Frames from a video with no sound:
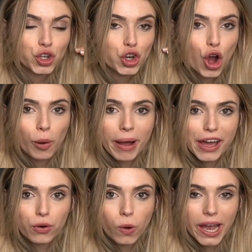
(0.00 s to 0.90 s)
No
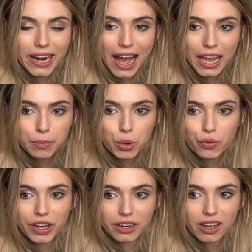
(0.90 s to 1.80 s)
matter what, I
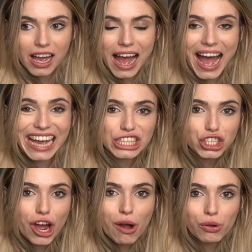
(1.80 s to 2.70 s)
move it. I
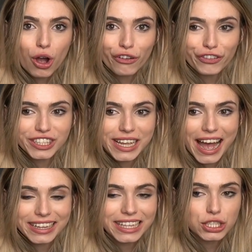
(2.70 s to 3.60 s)
don't go for
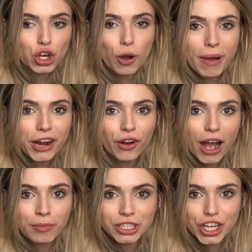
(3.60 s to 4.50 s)
tactics, no matter
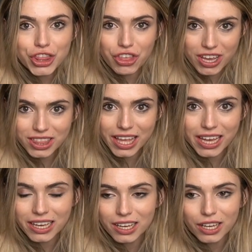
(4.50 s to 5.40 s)
how much I think
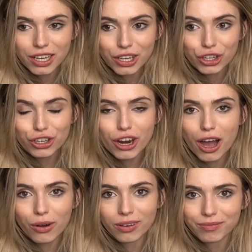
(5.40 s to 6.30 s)
they,
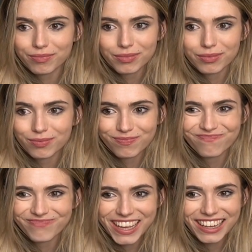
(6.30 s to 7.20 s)

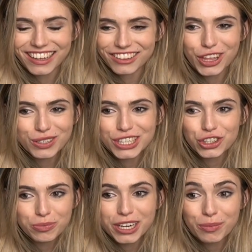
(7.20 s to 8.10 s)
those
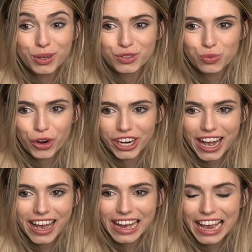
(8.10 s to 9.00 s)
intermediate moves work.
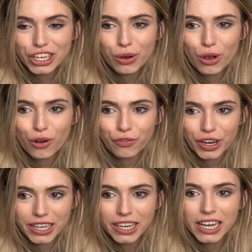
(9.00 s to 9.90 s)
I don't go for
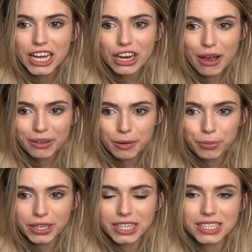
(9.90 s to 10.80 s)
it. Now I'm going to
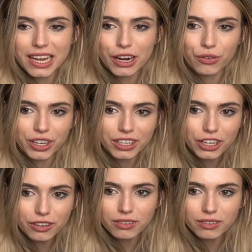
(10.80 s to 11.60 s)
bring this knight over here.